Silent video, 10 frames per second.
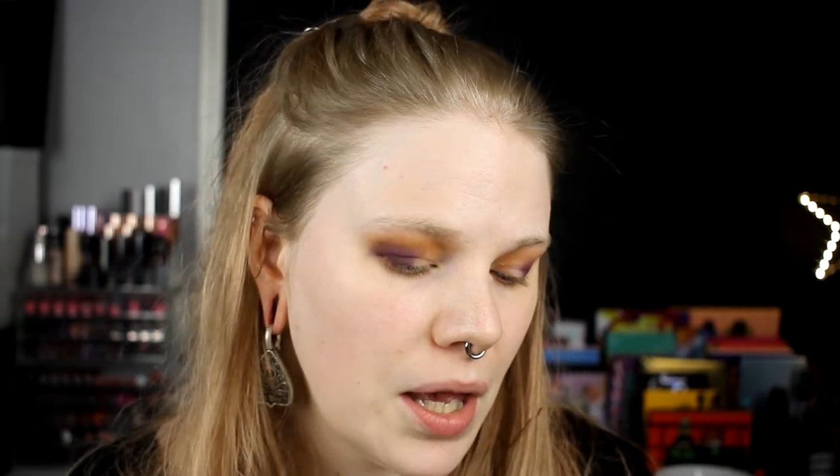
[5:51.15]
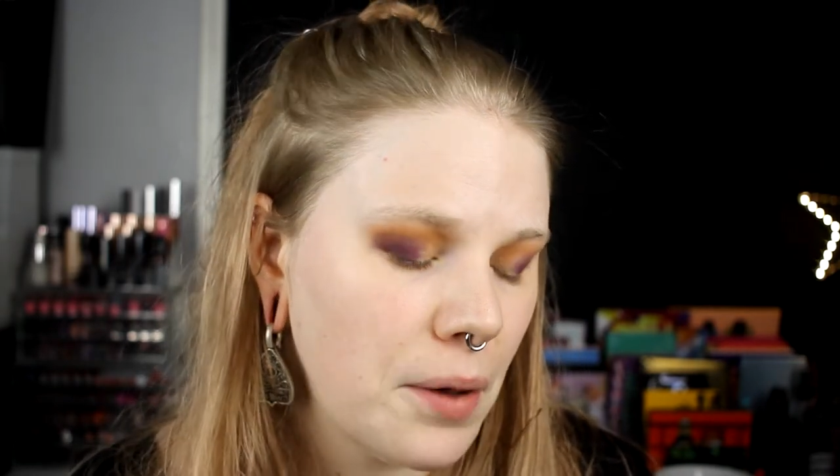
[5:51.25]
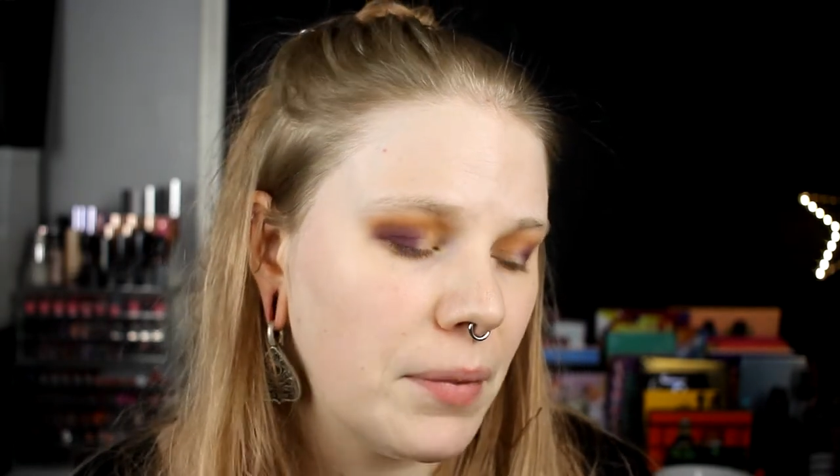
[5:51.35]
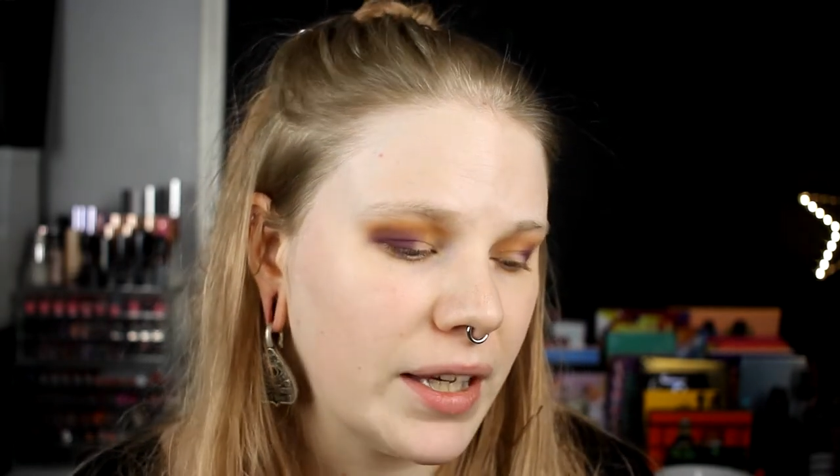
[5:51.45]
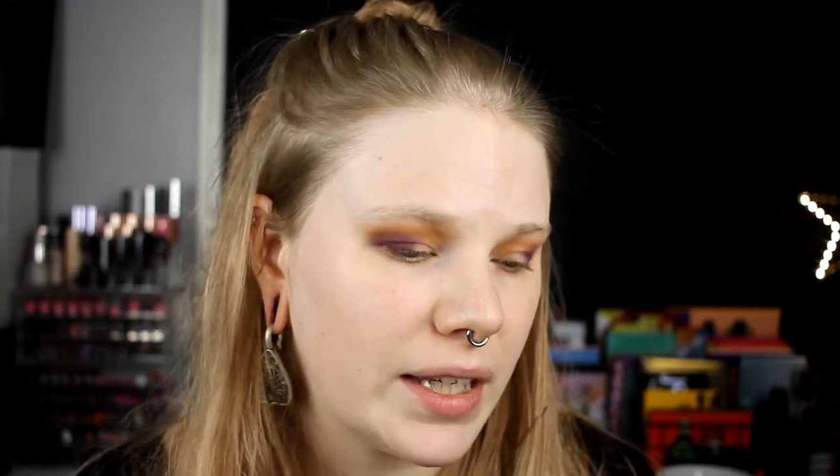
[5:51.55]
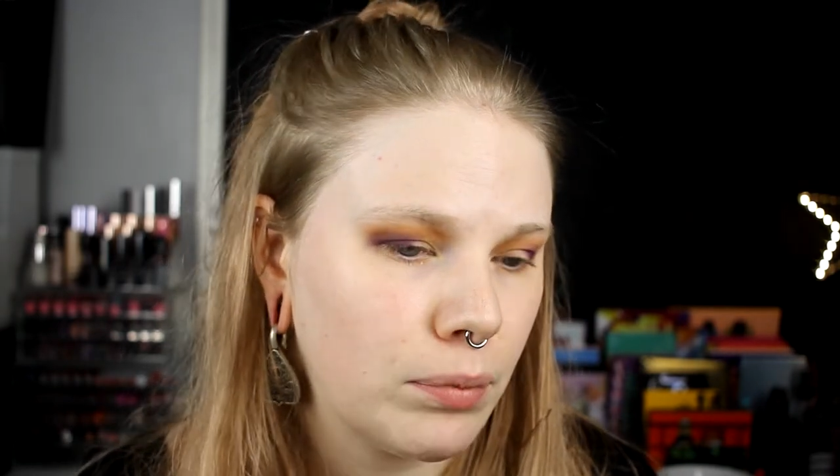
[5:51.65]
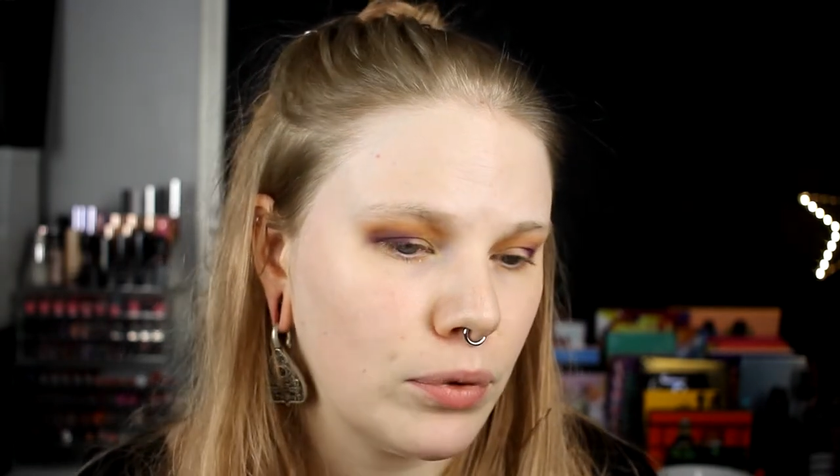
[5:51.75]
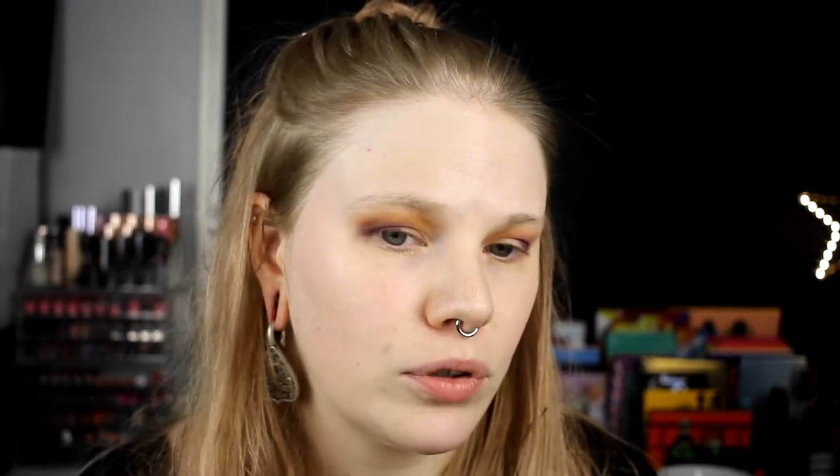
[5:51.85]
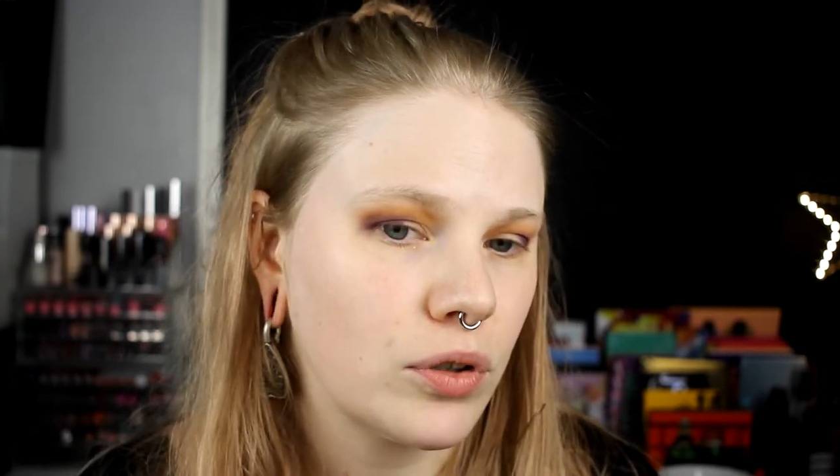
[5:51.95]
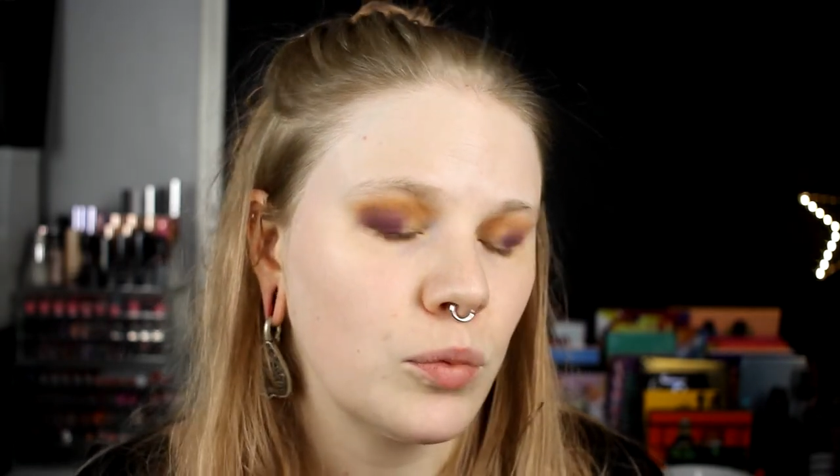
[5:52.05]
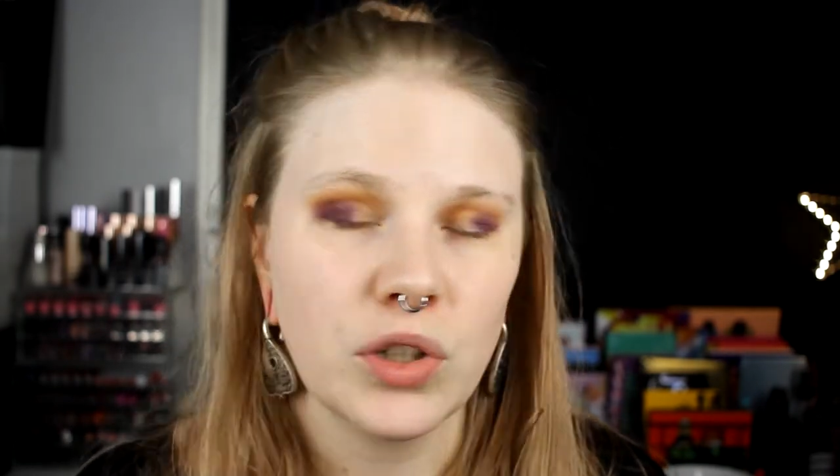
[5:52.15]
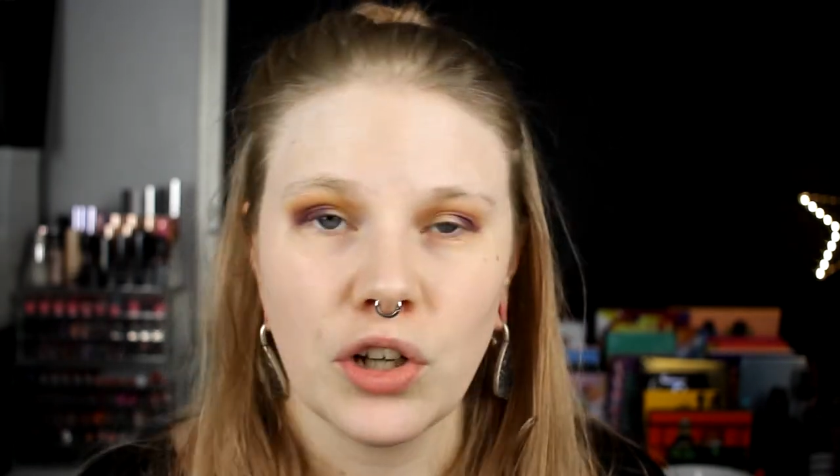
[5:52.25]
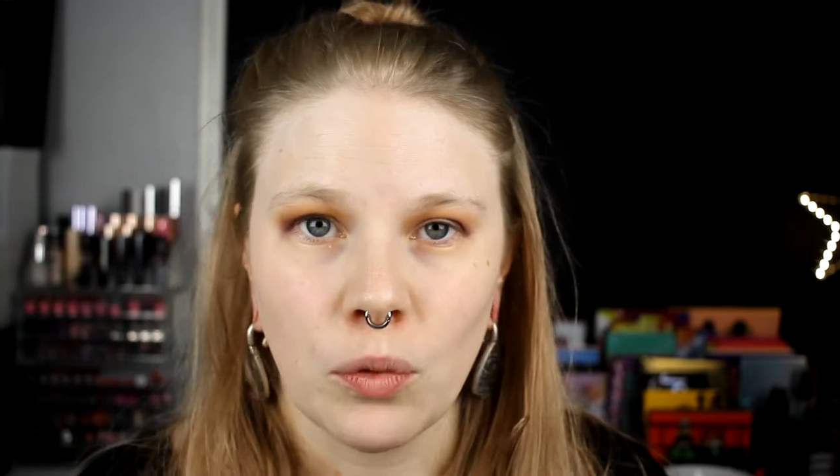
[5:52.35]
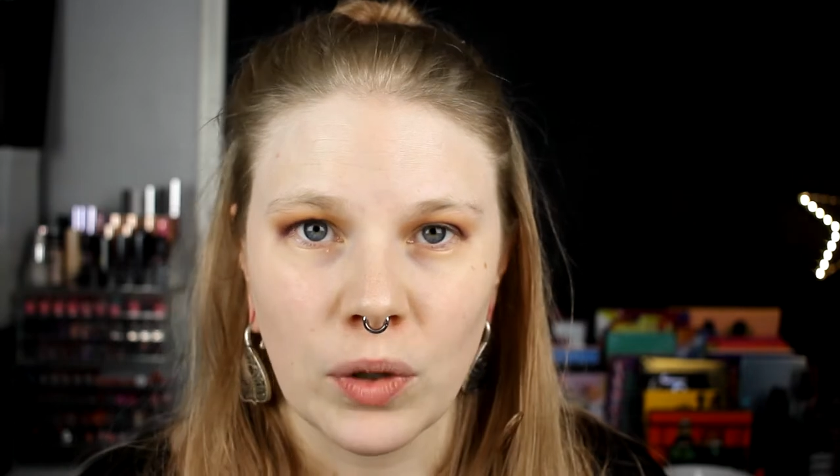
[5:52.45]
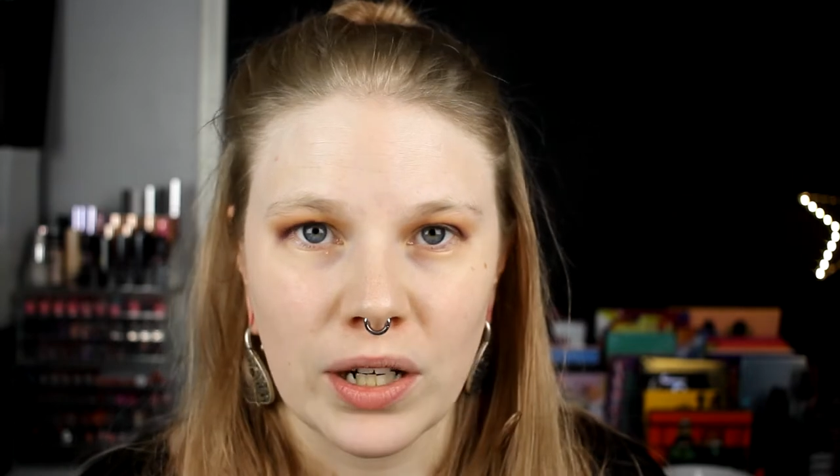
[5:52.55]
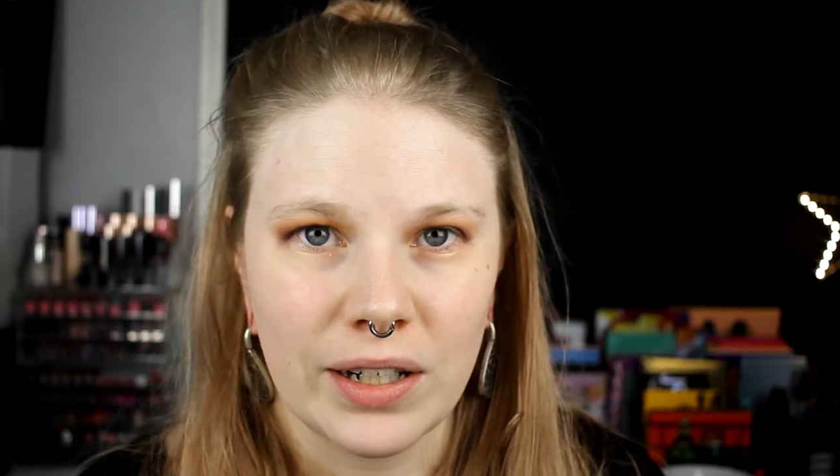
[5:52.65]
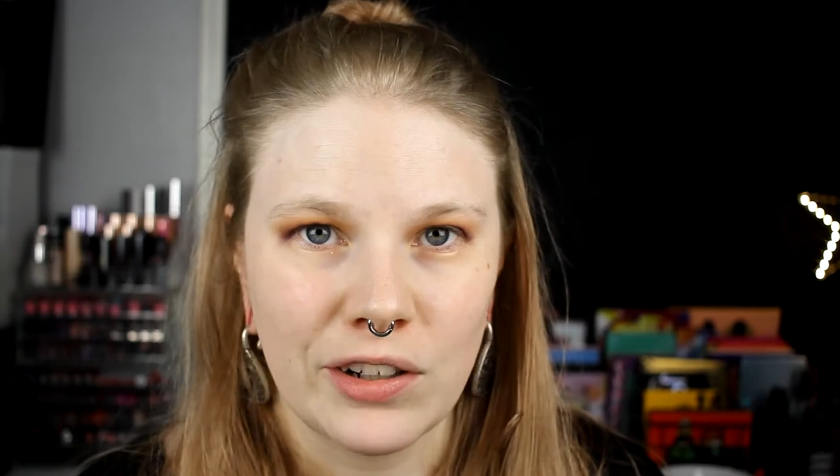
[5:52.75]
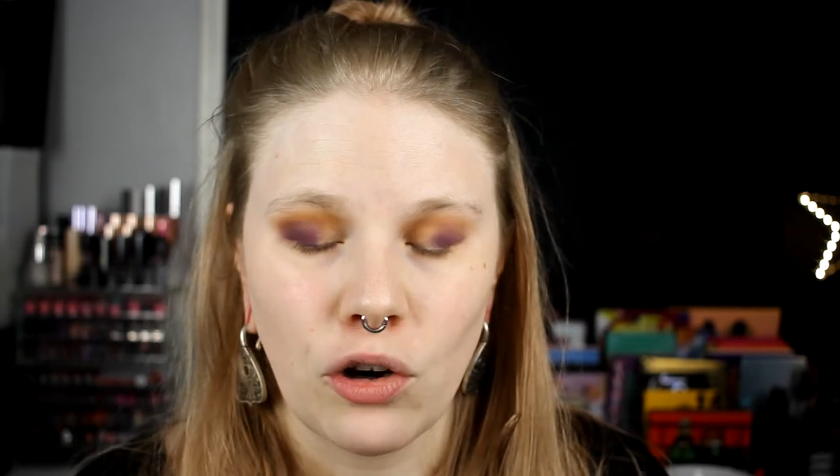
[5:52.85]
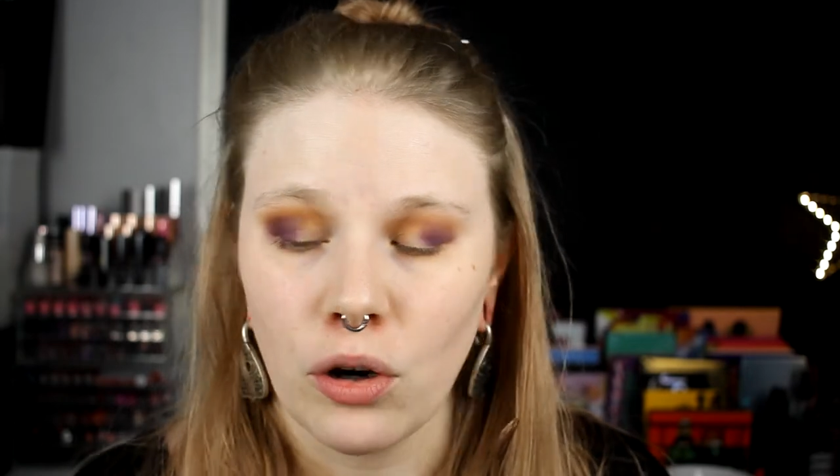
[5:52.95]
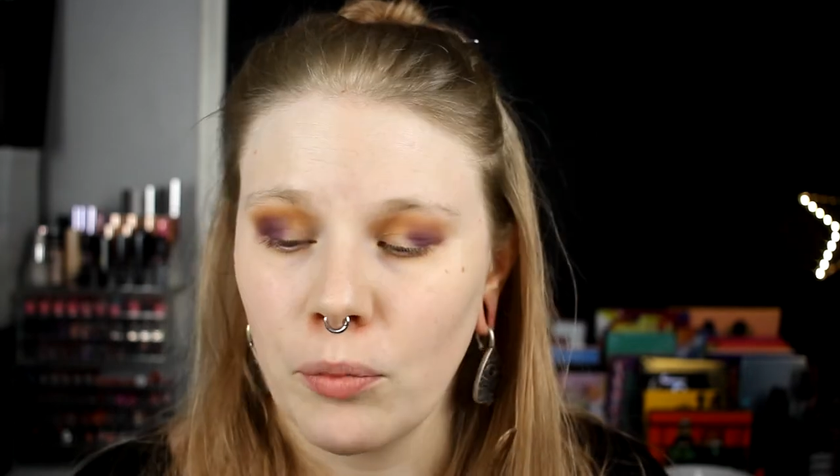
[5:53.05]
a makeup look with only
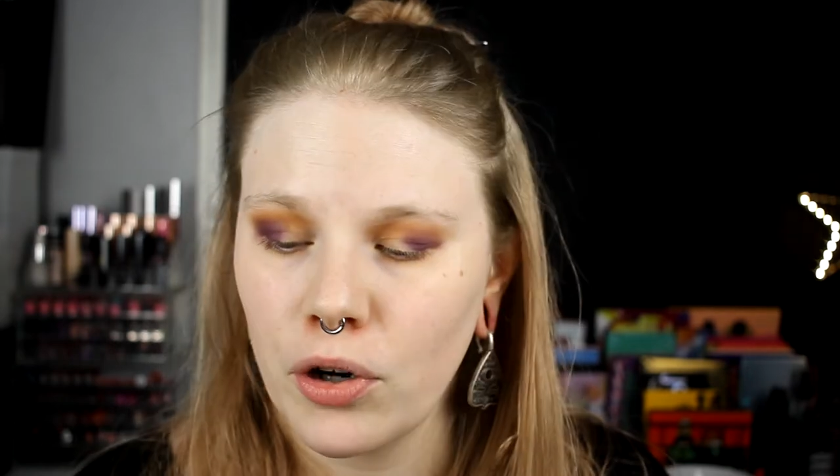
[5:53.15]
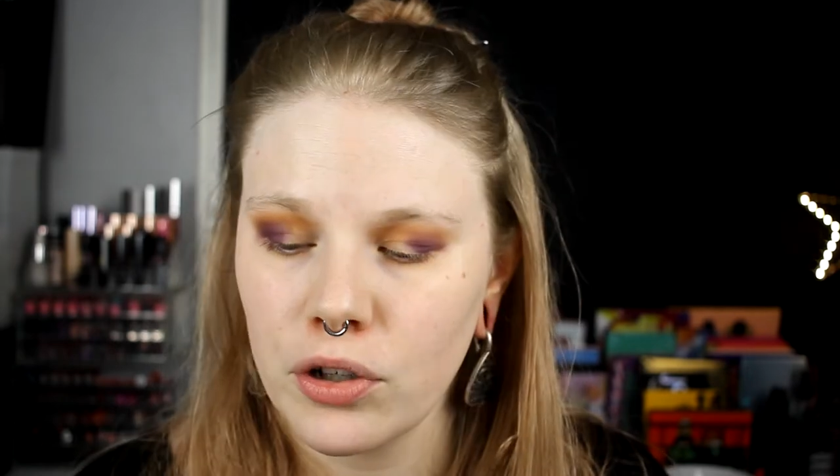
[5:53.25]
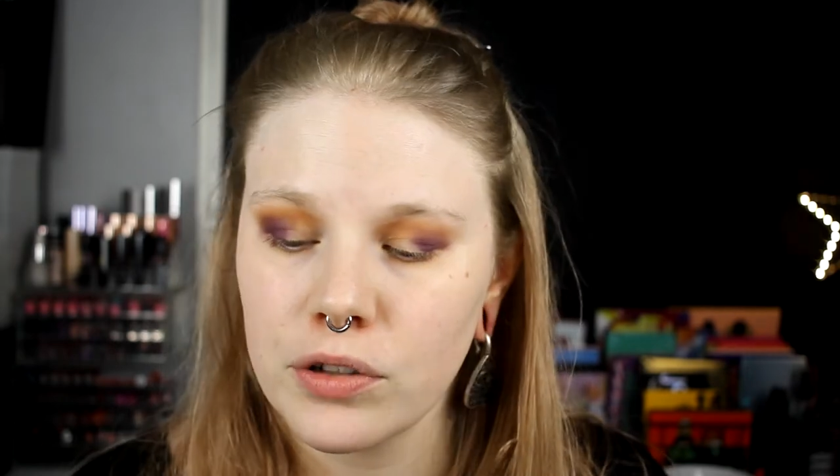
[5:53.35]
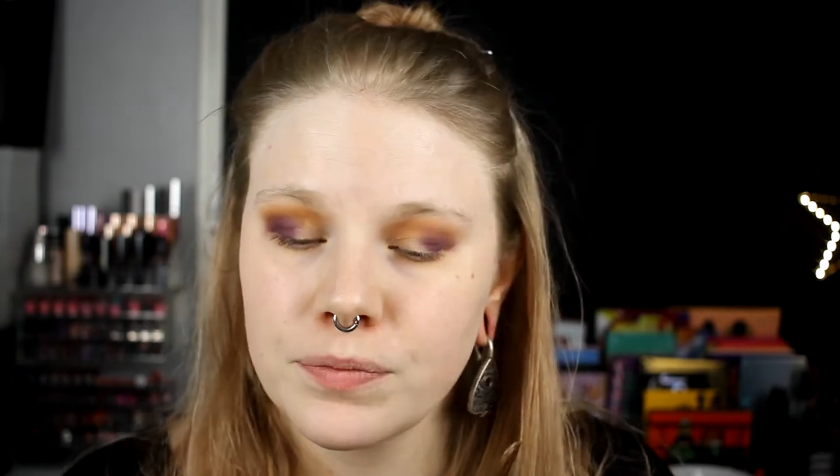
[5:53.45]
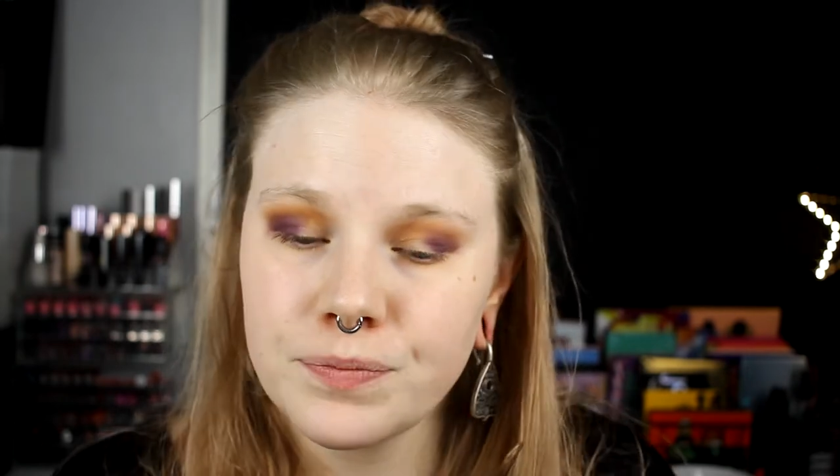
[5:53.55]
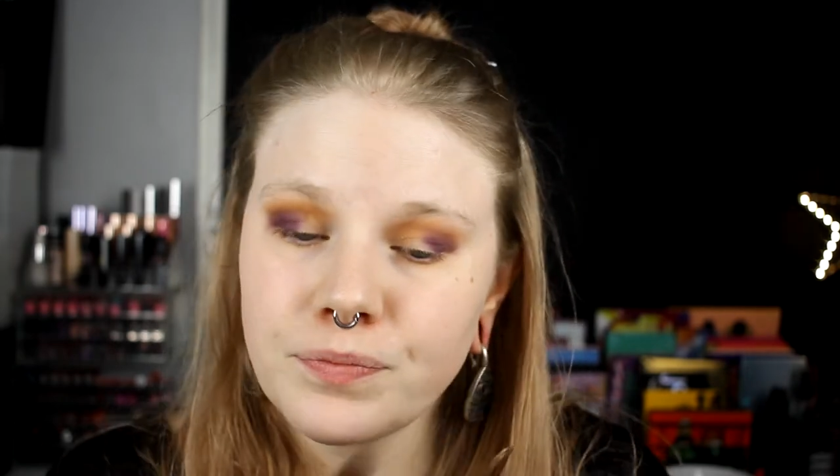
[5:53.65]
Linda Hallberg